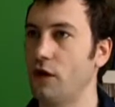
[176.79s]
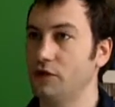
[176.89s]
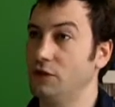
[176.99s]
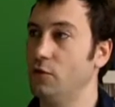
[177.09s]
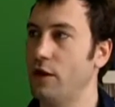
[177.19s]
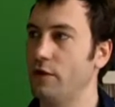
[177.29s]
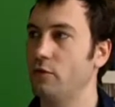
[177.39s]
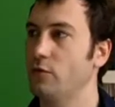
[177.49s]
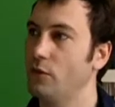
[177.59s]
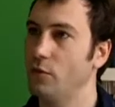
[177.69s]
Much in the way
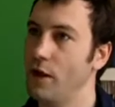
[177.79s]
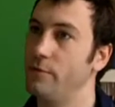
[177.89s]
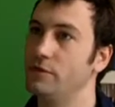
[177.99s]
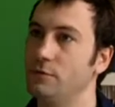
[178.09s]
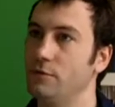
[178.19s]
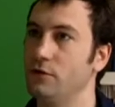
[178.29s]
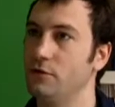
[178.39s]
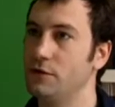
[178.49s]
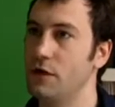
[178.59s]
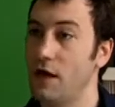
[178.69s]
that we were able to
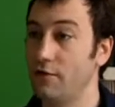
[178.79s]
build